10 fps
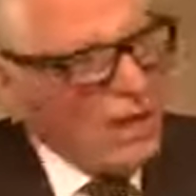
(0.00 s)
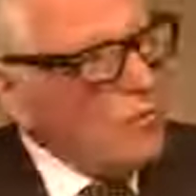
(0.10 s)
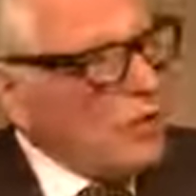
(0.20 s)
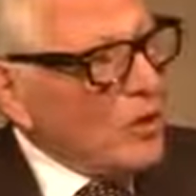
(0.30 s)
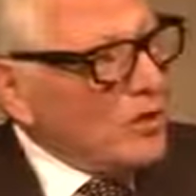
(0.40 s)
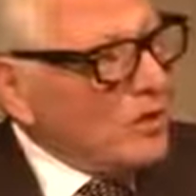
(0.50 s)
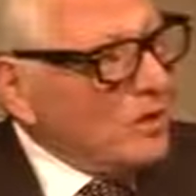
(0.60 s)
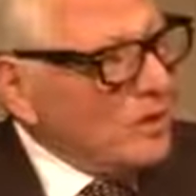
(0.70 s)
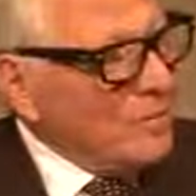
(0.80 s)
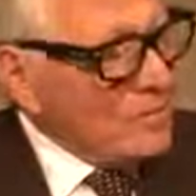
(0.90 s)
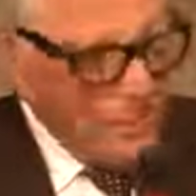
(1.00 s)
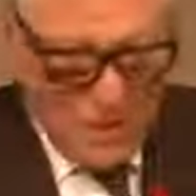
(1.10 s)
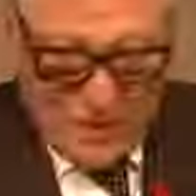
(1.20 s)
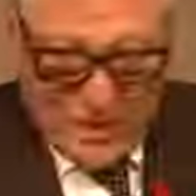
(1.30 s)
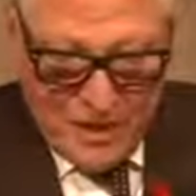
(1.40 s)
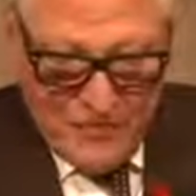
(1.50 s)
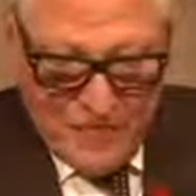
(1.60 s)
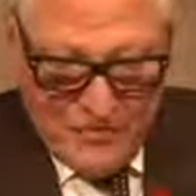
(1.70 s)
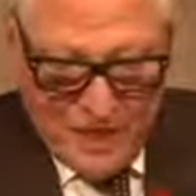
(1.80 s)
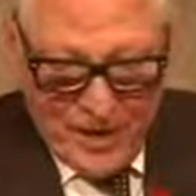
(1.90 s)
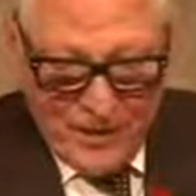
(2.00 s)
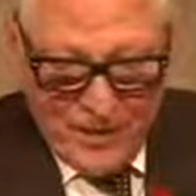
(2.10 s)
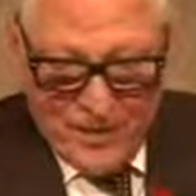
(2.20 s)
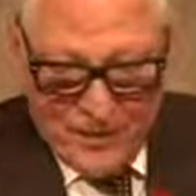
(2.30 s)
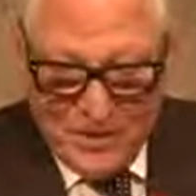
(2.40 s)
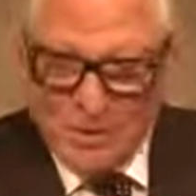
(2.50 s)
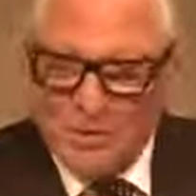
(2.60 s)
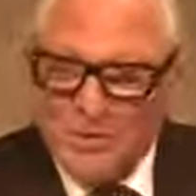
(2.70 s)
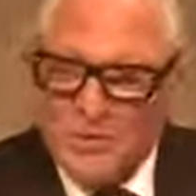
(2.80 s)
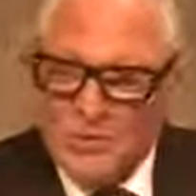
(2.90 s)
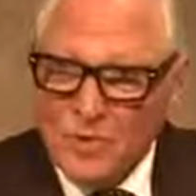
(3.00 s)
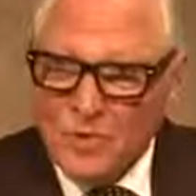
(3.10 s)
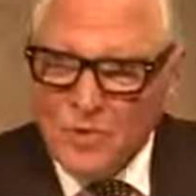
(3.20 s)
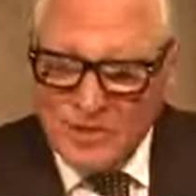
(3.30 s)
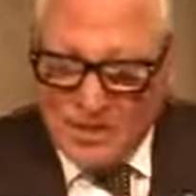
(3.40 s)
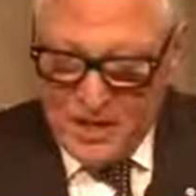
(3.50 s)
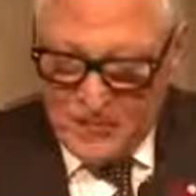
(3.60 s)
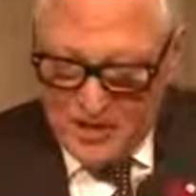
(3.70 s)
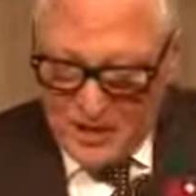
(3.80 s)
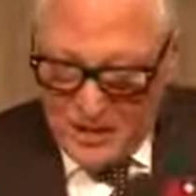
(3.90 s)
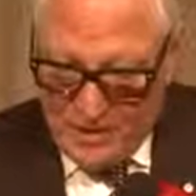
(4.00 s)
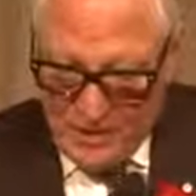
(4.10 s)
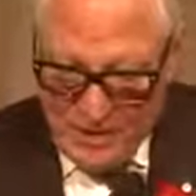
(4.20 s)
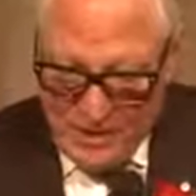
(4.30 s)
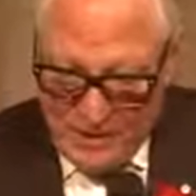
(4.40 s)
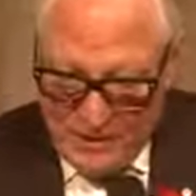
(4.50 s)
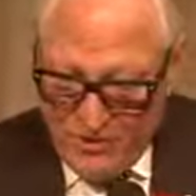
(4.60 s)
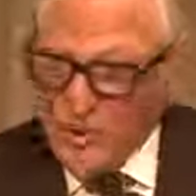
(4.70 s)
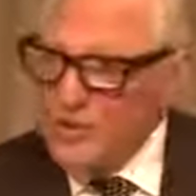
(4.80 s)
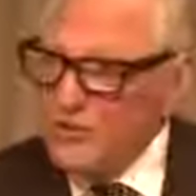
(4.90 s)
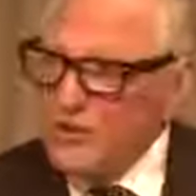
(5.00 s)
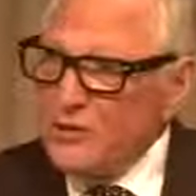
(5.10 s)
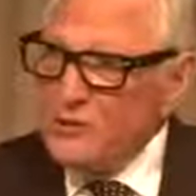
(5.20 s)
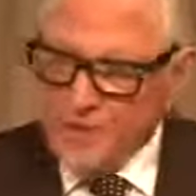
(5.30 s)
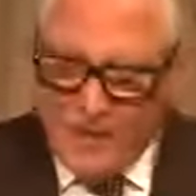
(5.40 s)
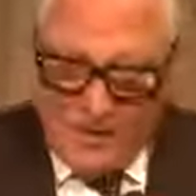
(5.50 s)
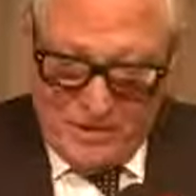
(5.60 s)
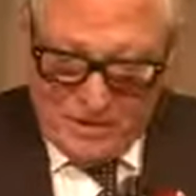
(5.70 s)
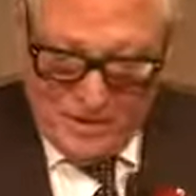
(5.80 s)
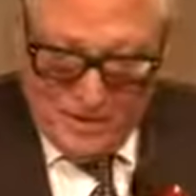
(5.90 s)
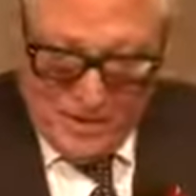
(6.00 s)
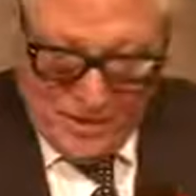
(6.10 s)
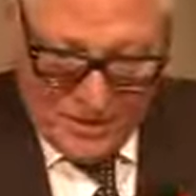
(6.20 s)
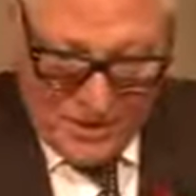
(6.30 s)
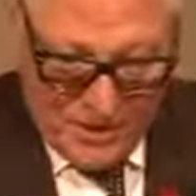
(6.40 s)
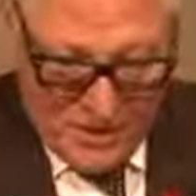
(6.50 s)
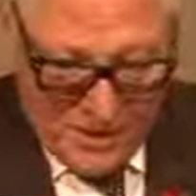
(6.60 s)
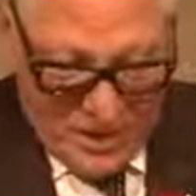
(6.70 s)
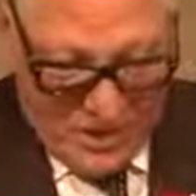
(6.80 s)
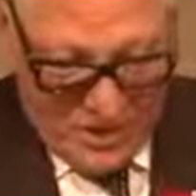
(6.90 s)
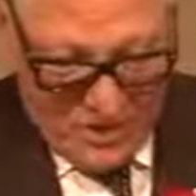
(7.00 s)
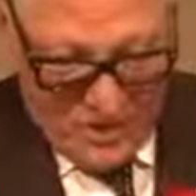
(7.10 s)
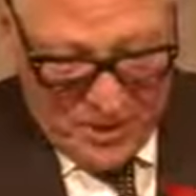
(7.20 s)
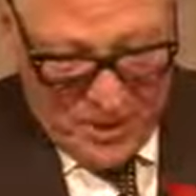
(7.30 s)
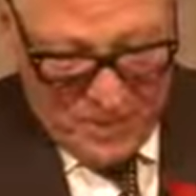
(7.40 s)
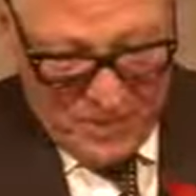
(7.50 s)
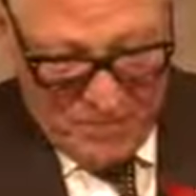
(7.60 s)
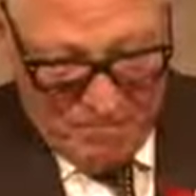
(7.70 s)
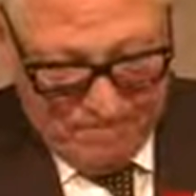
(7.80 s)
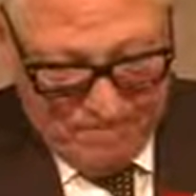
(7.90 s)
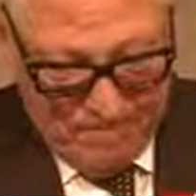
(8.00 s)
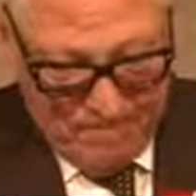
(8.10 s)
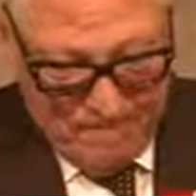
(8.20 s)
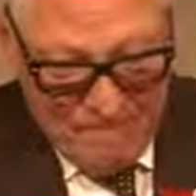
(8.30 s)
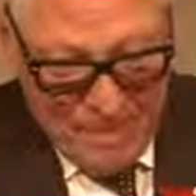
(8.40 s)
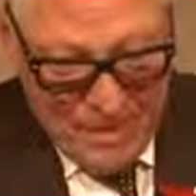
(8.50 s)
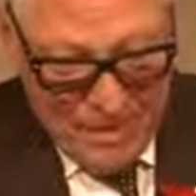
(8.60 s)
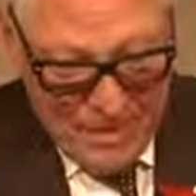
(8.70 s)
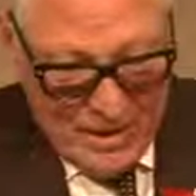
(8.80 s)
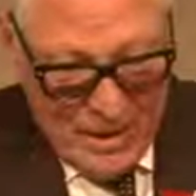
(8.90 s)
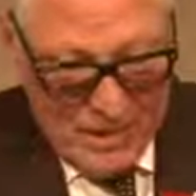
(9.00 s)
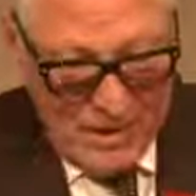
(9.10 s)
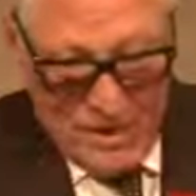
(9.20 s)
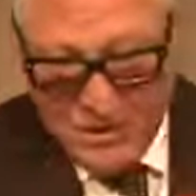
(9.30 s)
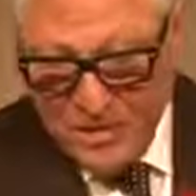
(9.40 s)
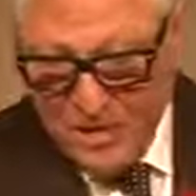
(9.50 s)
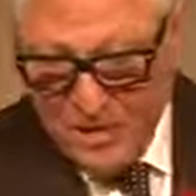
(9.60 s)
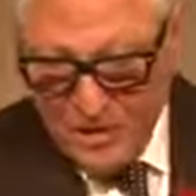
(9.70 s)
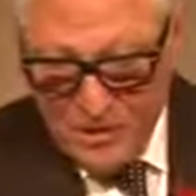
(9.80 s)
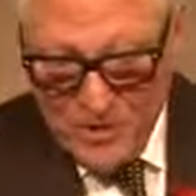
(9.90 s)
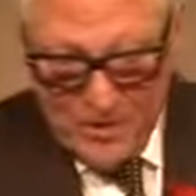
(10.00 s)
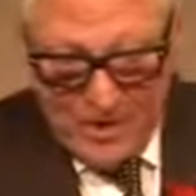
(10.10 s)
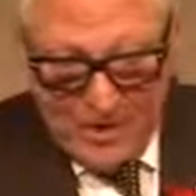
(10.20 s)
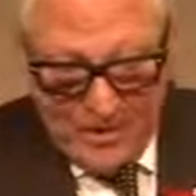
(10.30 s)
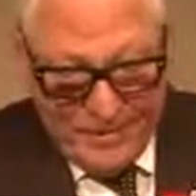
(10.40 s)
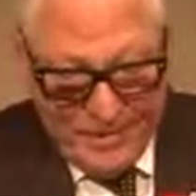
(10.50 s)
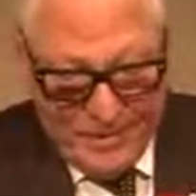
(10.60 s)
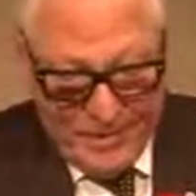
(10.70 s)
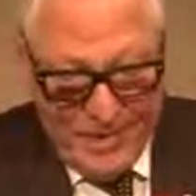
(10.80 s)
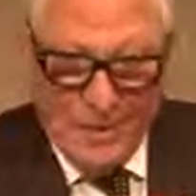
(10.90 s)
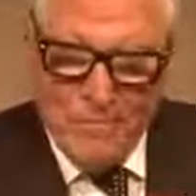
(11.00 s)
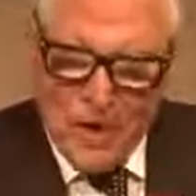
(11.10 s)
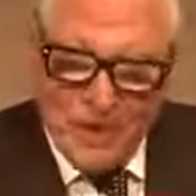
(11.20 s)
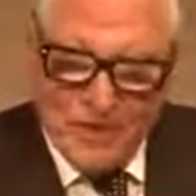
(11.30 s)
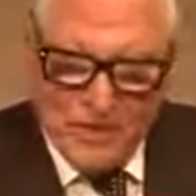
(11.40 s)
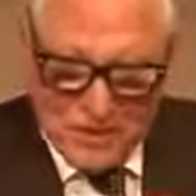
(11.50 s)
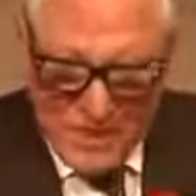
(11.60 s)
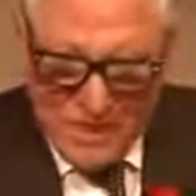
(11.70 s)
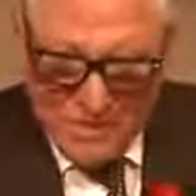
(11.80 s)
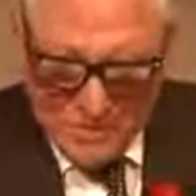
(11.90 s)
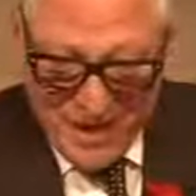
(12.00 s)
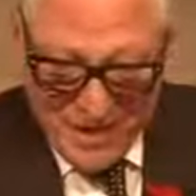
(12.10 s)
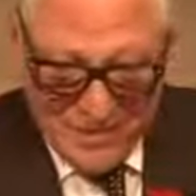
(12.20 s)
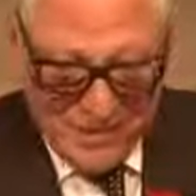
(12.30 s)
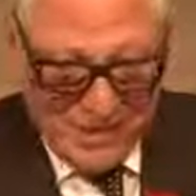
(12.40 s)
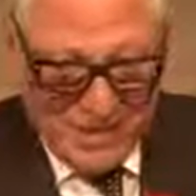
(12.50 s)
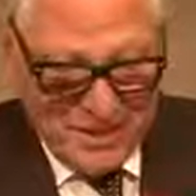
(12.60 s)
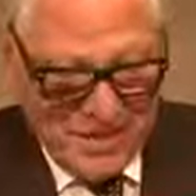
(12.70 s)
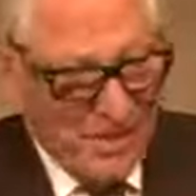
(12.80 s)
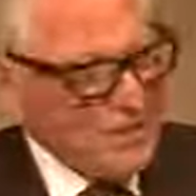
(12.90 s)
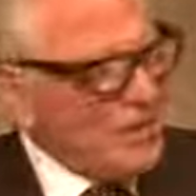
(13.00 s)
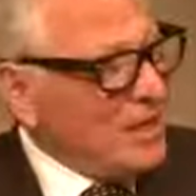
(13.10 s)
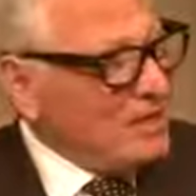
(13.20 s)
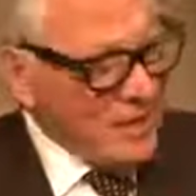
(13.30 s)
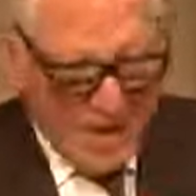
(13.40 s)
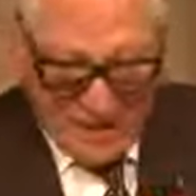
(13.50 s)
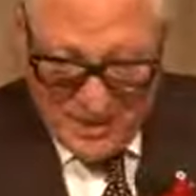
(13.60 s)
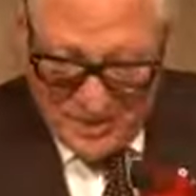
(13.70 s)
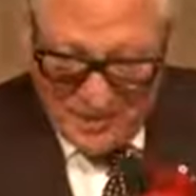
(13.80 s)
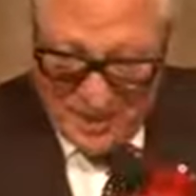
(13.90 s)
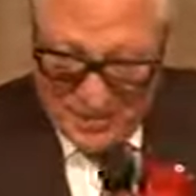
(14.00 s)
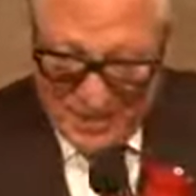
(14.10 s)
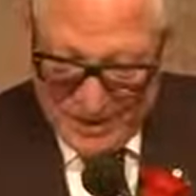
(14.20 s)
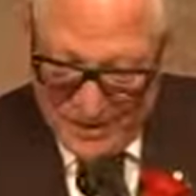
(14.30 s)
I worked part-time in the family business, while at the same time trying to complete my PhD dissertation. I learned that I would be a modest, at best, success as an academic,